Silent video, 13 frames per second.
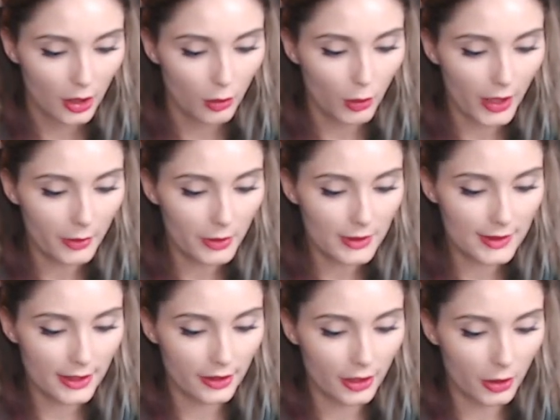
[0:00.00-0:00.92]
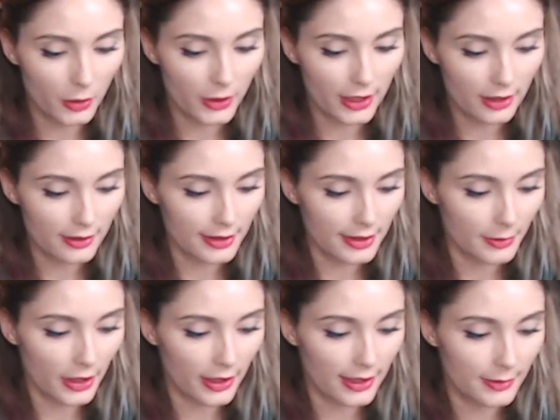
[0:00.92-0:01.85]
Why was it no one else
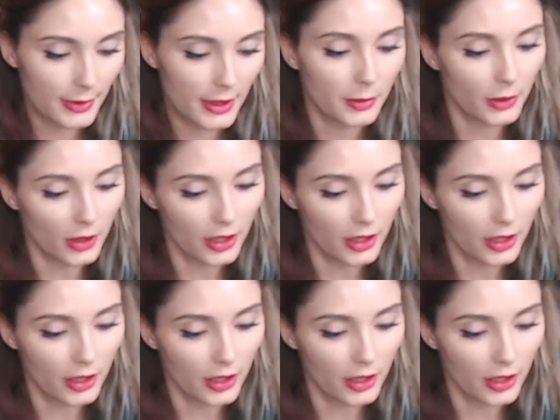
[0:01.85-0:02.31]
among his people